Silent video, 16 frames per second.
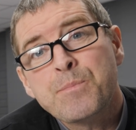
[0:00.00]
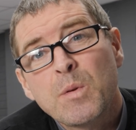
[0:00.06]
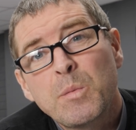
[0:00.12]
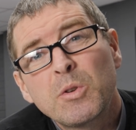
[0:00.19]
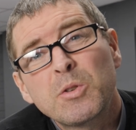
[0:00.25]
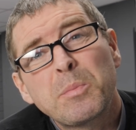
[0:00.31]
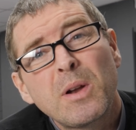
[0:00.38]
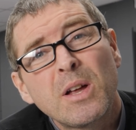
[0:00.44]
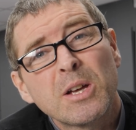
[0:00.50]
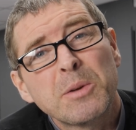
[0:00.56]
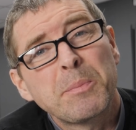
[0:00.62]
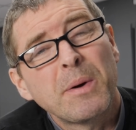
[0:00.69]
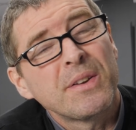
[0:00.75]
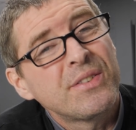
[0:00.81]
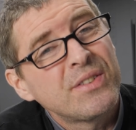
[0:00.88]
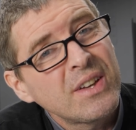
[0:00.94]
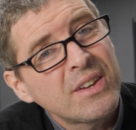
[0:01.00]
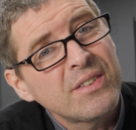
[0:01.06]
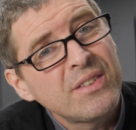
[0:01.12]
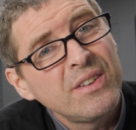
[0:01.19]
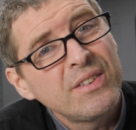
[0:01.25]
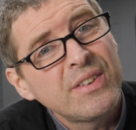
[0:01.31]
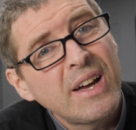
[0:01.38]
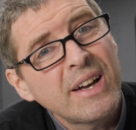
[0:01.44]
multiplying it by
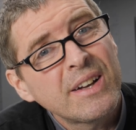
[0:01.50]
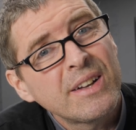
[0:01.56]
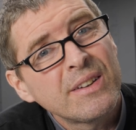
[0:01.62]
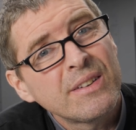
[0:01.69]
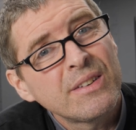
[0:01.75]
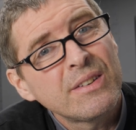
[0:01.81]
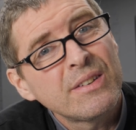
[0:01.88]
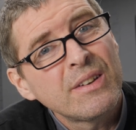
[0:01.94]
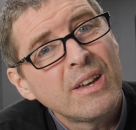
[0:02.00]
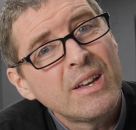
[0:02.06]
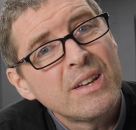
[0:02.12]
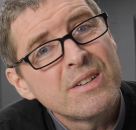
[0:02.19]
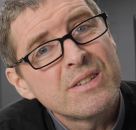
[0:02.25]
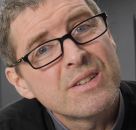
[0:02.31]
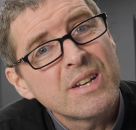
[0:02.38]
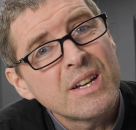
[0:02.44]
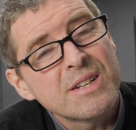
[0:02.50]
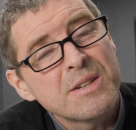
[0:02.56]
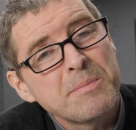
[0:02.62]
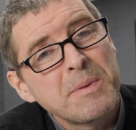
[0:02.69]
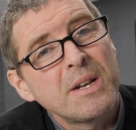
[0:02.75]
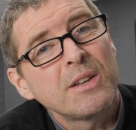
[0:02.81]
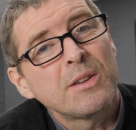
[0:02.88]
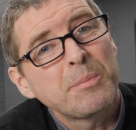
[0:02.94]
sixty seconds to get to
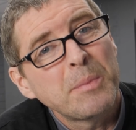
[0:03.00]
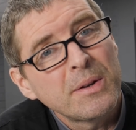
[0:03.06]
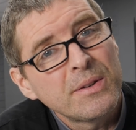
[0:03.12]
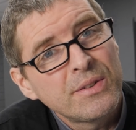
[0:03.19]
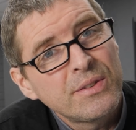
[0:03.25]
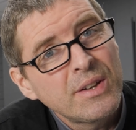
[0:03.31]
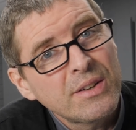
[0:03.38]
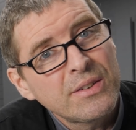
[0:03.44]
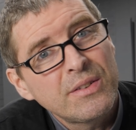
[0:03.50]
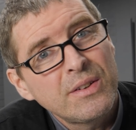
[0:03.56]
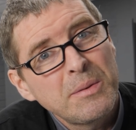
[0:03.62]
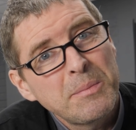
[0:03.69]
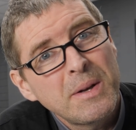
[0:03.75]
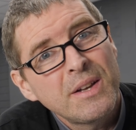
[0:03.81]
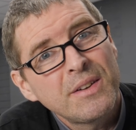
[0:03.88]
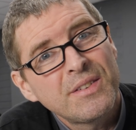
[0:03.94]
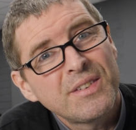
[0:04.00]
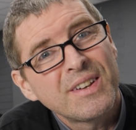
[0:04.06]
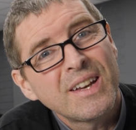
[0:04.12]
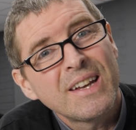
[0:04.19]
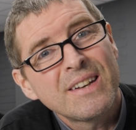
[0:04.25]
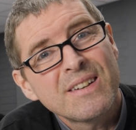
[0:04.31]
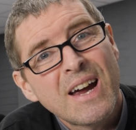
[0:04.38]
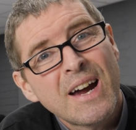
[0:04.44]
minutes, by sixty minutes to
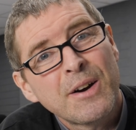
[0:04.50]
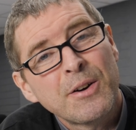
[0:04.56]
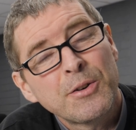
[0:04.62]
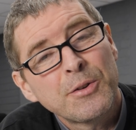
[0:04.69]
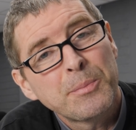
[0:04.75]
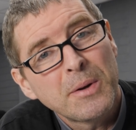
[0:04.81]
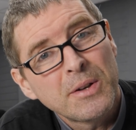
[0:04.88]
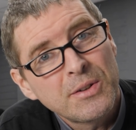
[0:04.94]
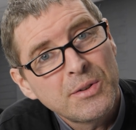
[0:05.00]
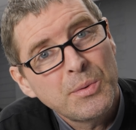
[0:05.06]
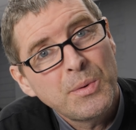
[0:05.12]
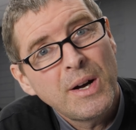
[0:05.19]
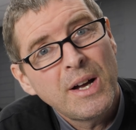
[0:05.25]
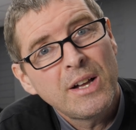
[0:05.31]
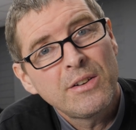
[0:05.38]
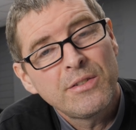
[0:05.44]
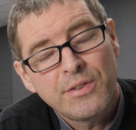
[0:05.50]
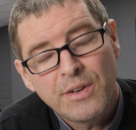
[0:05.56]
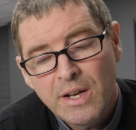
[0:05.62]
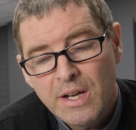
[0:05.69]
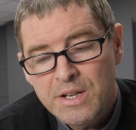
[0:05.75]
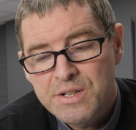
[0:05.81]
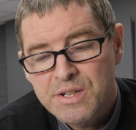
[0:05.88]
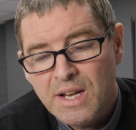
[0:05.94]
get to hours, by twelve
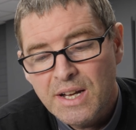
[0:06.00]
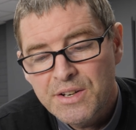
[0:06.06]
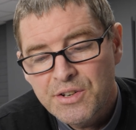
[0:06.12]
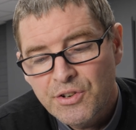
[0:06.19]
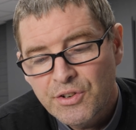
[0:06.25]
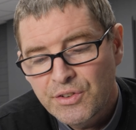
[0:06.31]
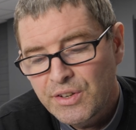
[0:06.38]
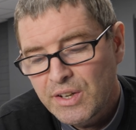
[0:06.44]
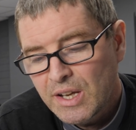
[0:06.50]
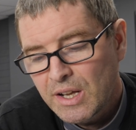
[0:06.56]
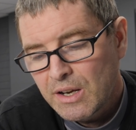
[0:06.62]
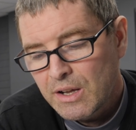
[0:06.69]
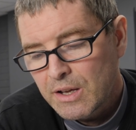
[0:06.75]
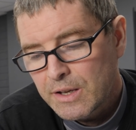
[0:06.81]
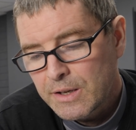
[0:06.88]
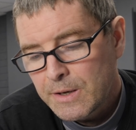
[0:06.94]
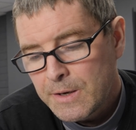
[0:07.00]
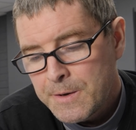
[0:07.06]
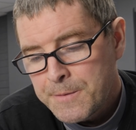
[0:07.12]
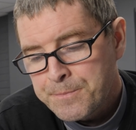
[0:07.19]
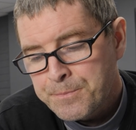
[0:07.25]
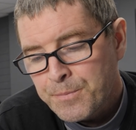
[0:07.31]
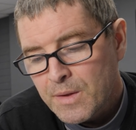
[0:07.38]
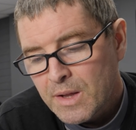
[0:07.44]
to get your D L I.
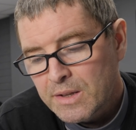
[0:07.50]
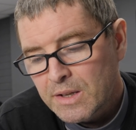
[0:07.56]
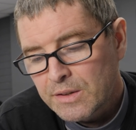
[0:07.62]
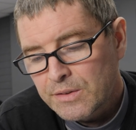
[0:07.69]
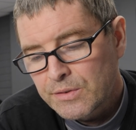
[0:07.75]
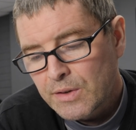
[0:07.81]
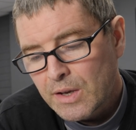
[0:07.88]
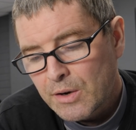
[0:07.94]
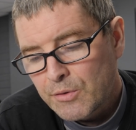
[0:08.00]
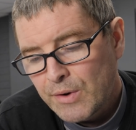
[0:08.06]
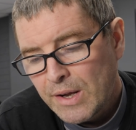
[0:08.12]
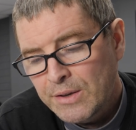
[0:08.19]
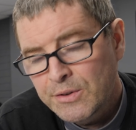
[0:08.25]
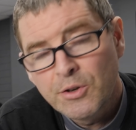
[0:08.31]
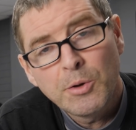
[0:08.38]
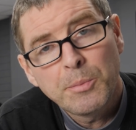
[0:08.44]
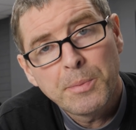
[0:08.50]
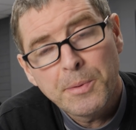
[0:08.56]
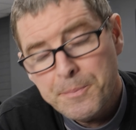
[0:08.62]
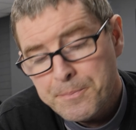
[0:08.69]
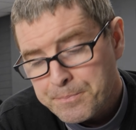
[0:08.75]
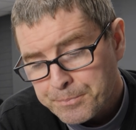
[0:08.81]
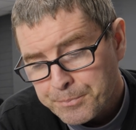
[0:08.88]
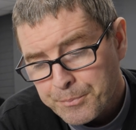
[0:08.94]
And that's uh, rounded up,
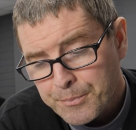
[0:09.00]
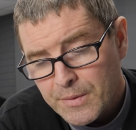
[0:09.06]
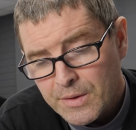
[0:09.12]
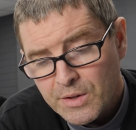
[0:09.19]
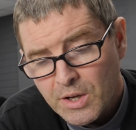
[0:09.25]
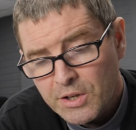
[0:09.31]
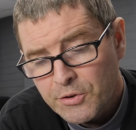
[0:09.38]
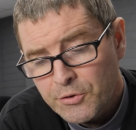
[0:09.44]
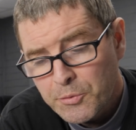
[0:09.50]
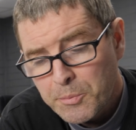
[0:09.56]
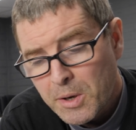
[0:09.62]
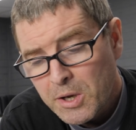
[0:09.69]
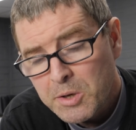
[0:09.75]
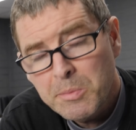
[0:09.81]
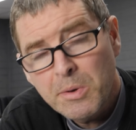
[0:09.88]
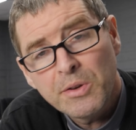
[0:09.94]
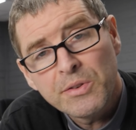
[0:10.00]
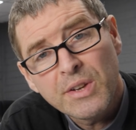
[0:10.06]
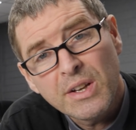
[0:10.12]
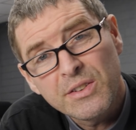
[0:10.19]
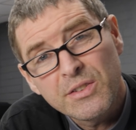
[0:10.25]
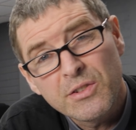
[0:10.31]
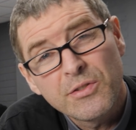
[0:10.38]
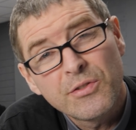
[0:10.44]
nine hundred micromoles
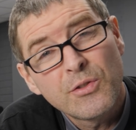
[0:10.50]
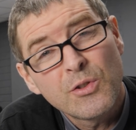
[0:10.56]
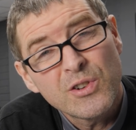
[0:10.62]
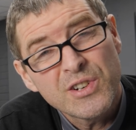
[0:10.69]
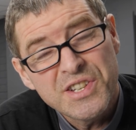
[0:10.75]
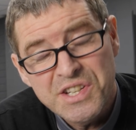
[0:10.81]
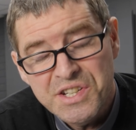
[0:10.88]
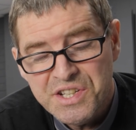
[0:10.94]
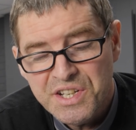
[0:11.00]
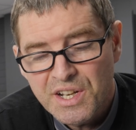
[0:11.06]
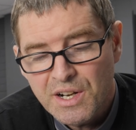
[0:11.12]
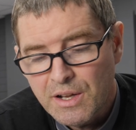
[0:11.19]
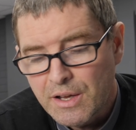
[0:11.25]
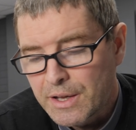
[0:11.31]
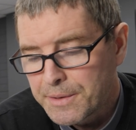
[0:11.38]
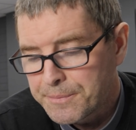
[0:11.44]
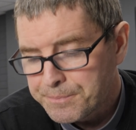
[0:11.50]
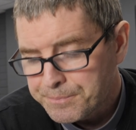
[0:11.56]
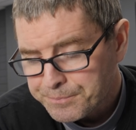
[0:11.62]
gets to forty D L I.